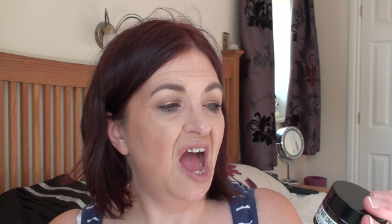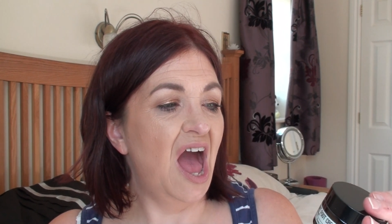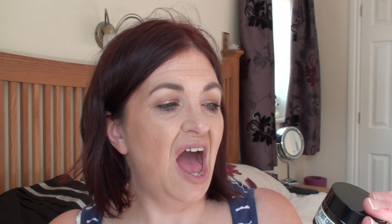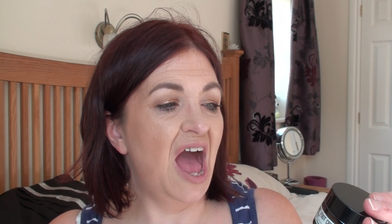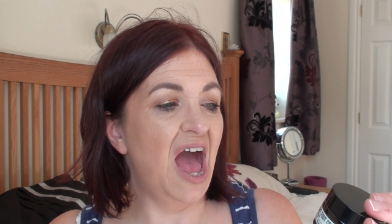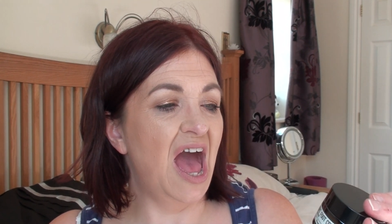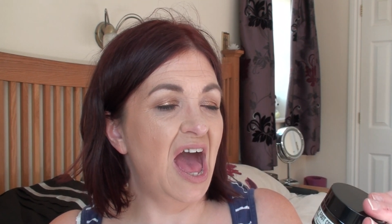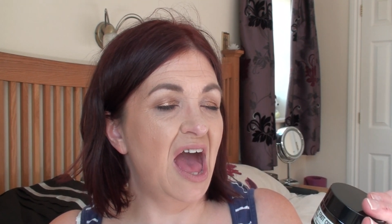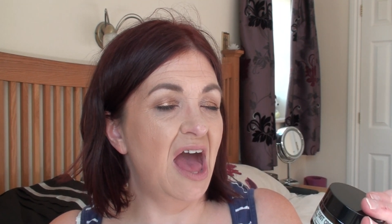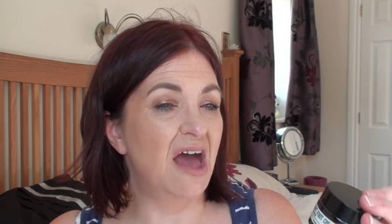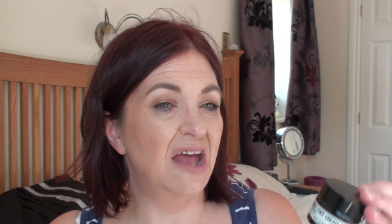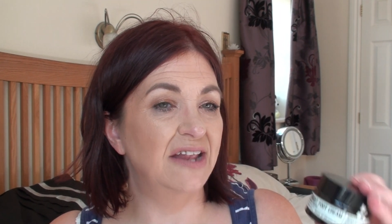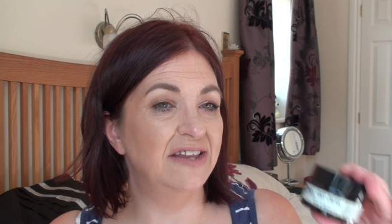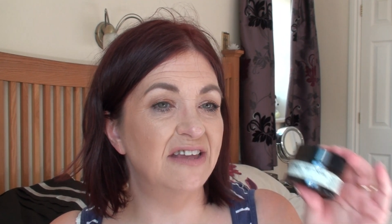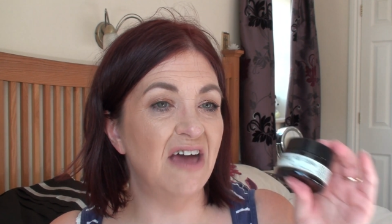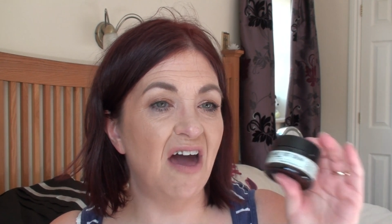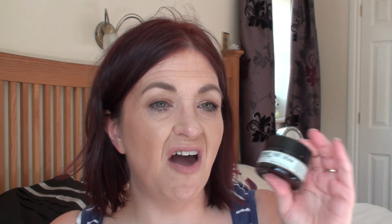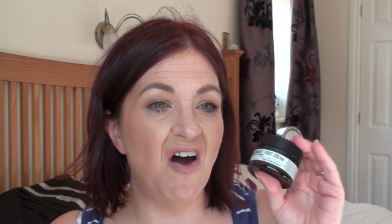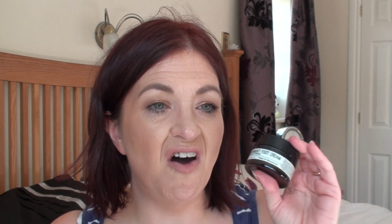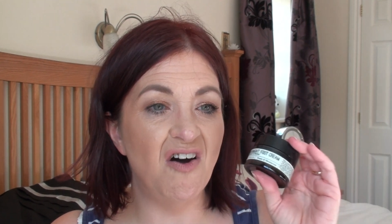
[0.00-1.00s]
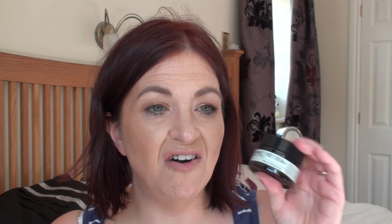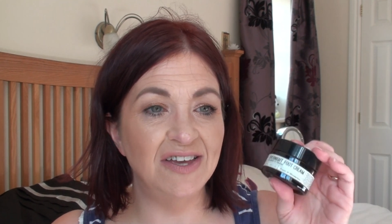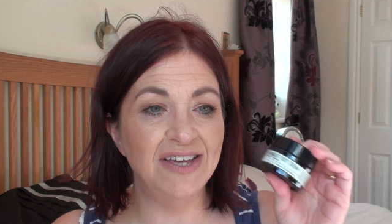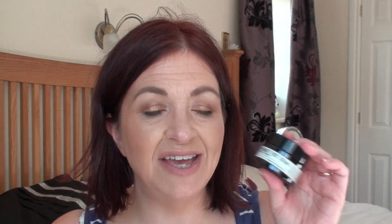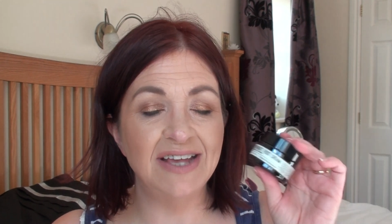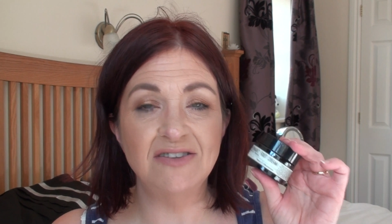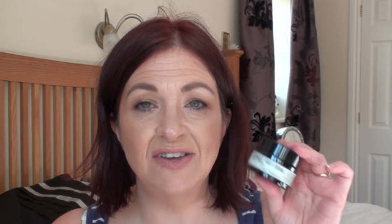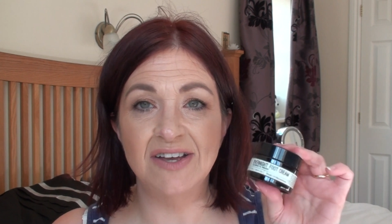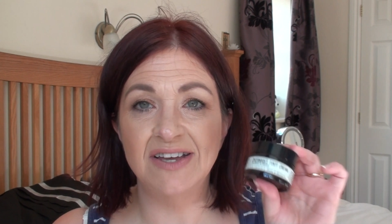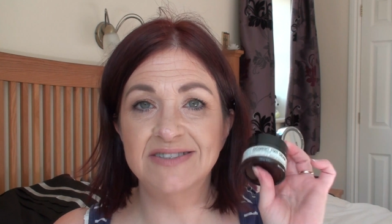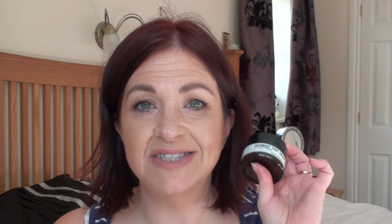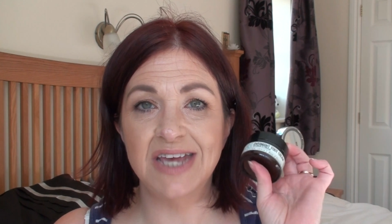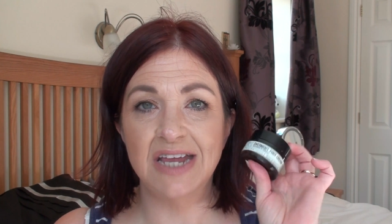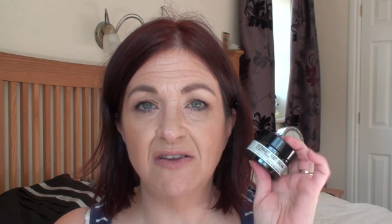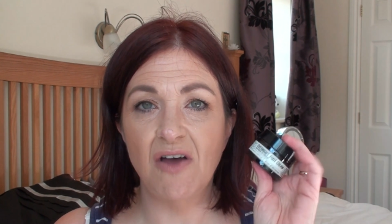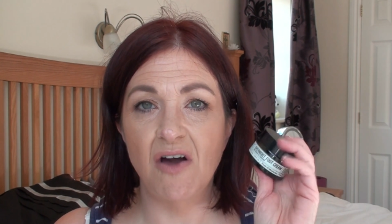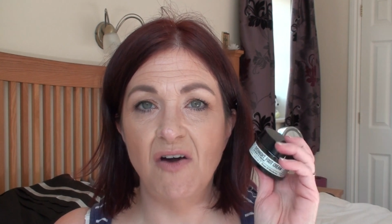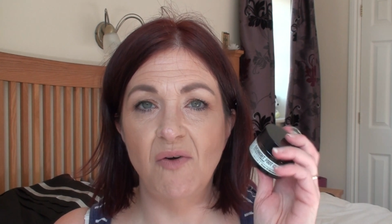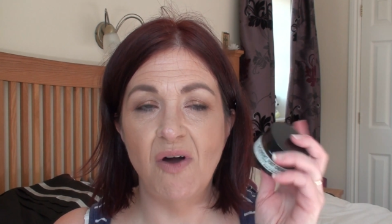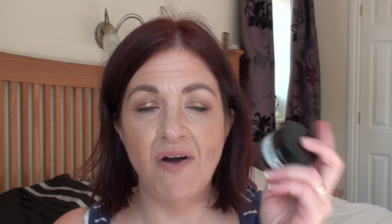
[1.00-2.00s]
And like I
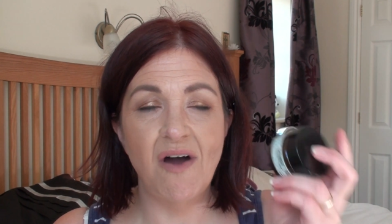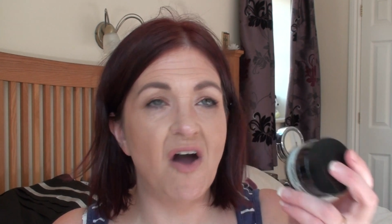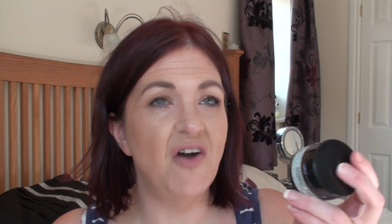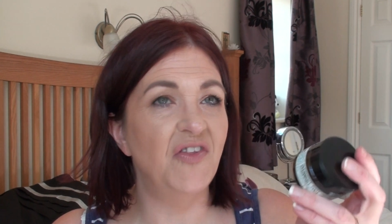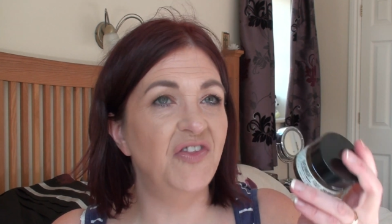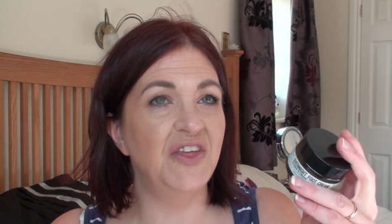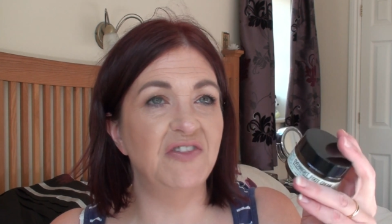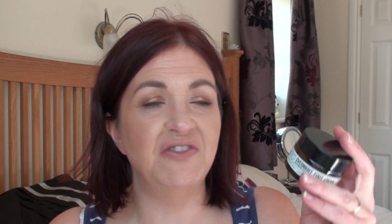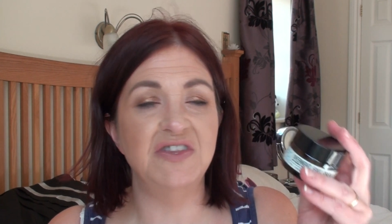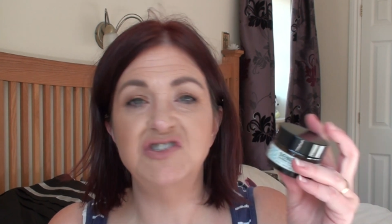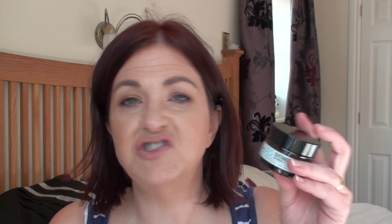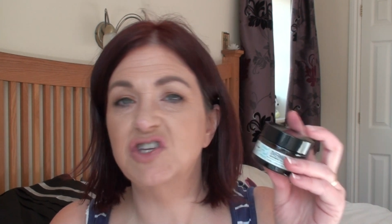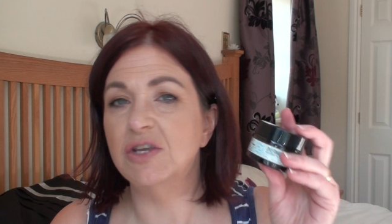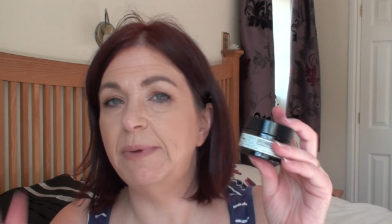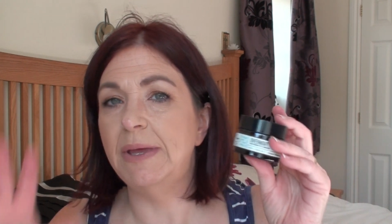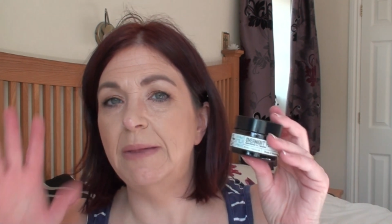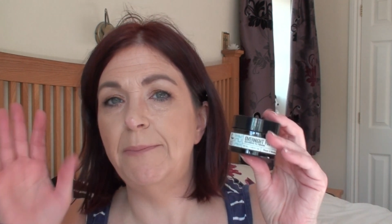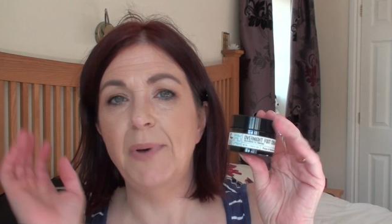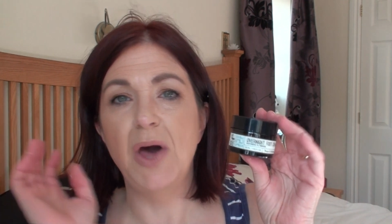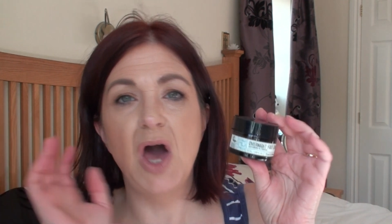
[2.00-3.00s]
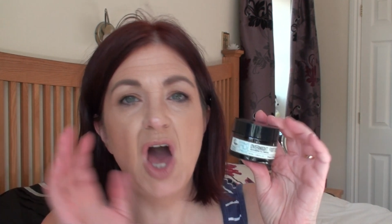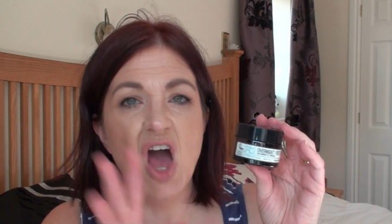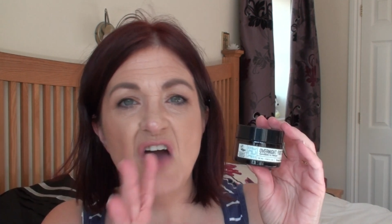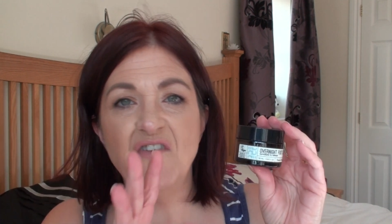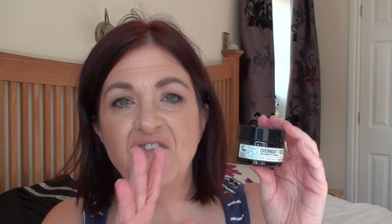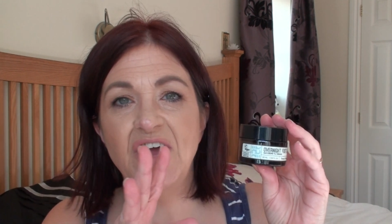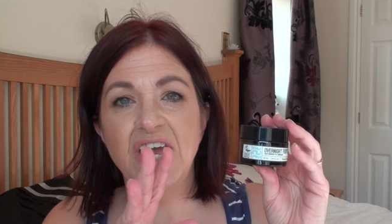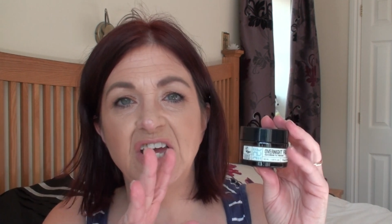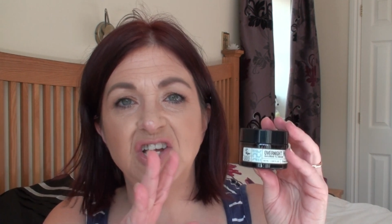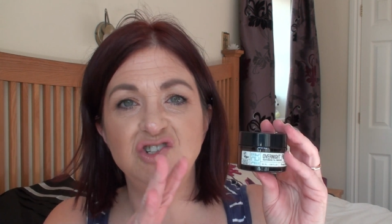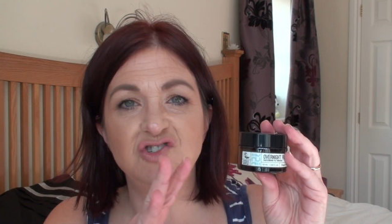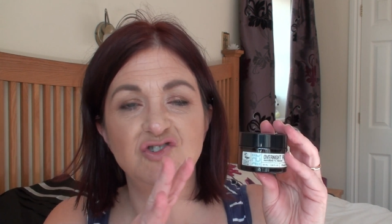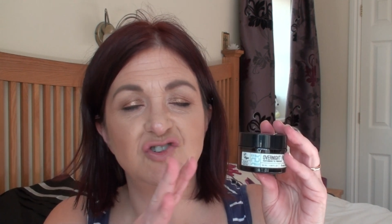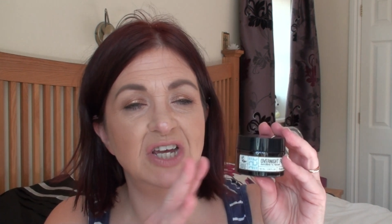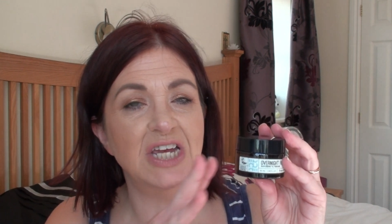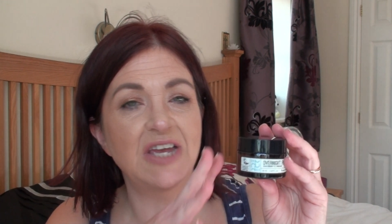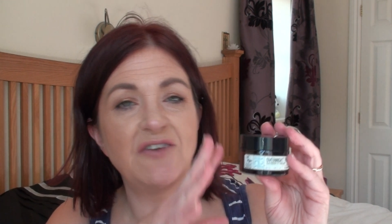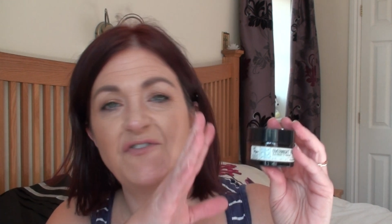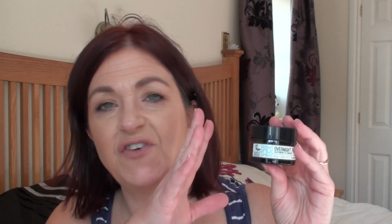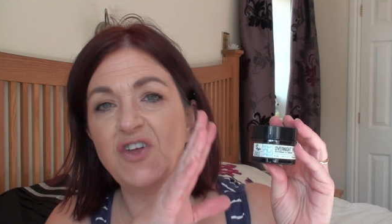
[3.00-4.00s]
said, I think this is going to be a perfect
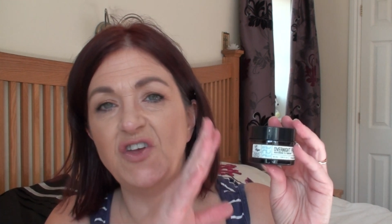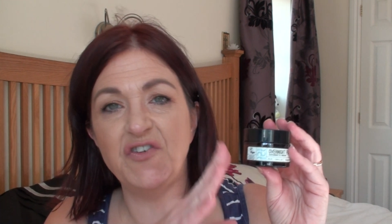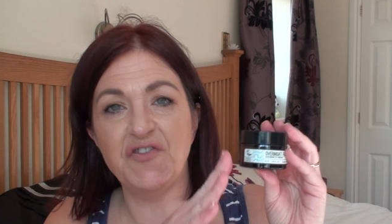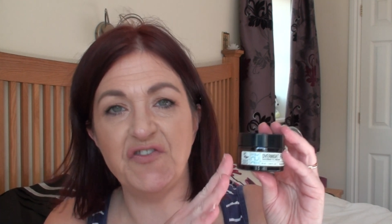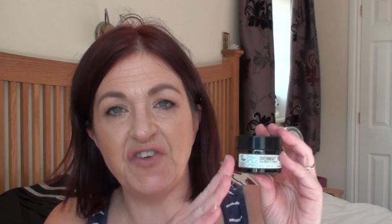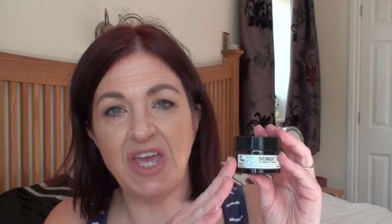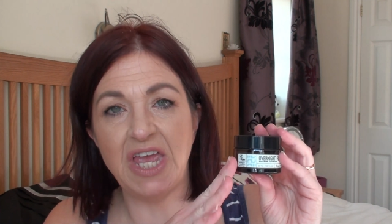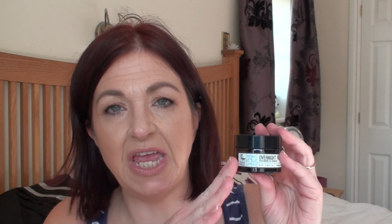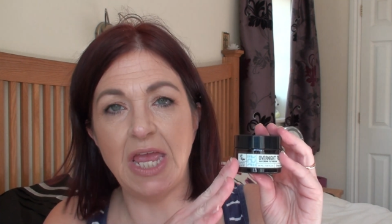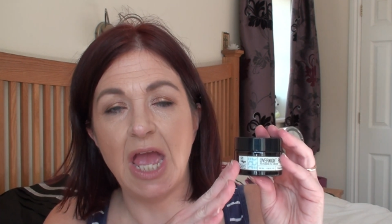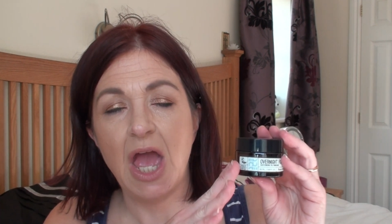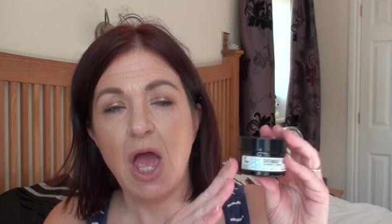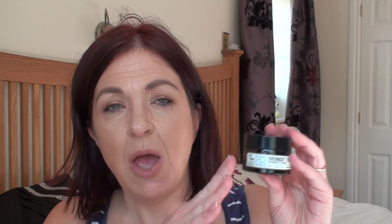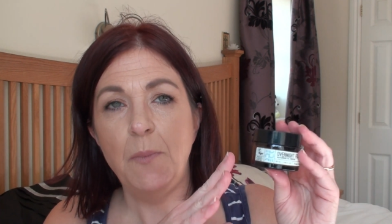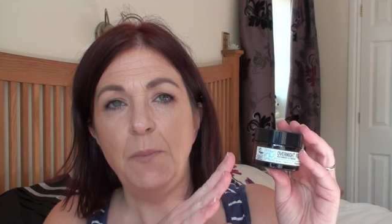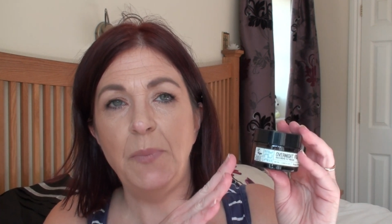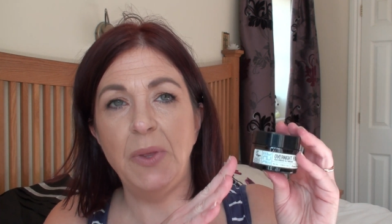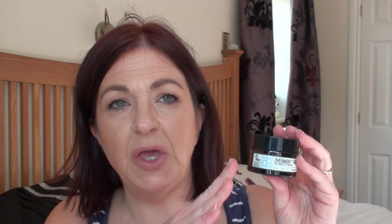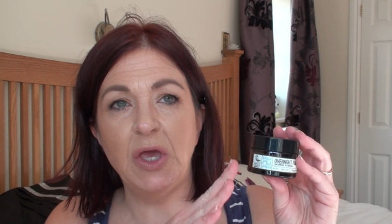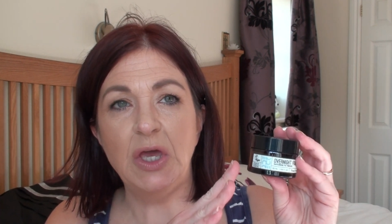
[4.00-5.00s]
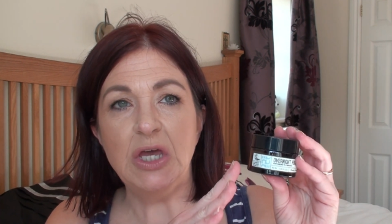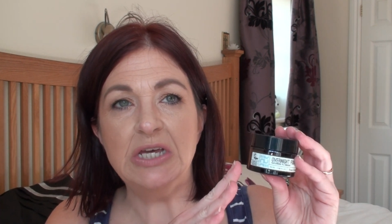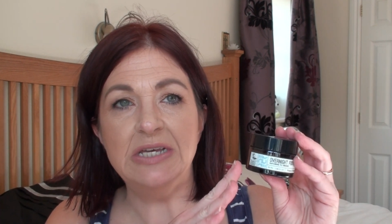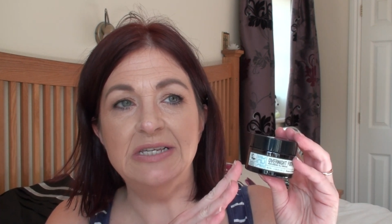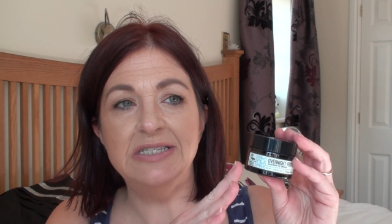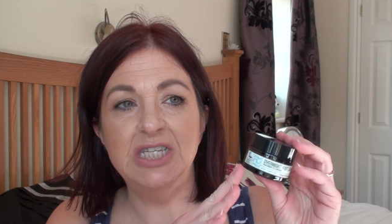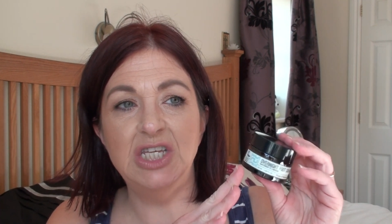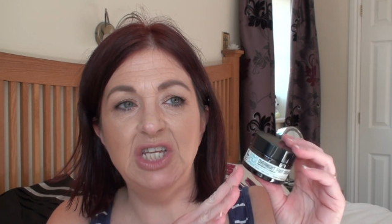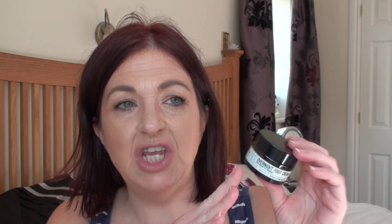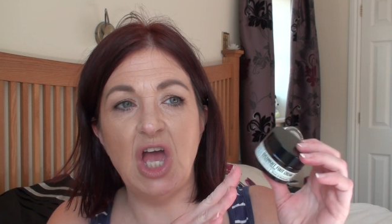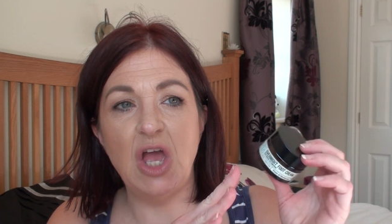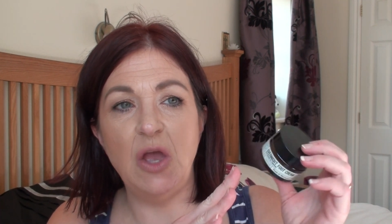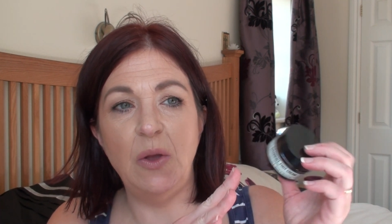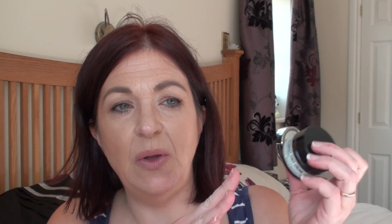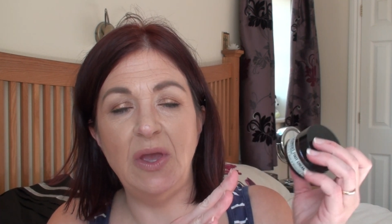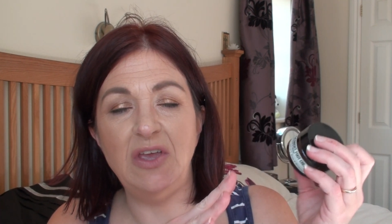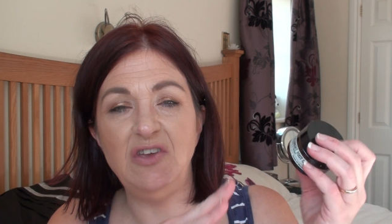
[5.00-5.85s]
treat for your feet because, you know,